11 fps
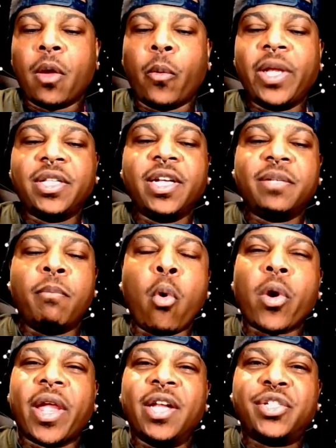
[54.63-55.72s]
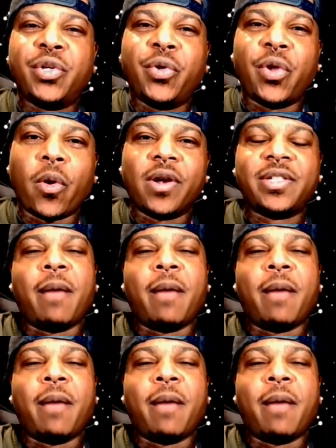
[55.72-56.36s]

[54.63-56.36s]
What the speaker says: We looked more into yours.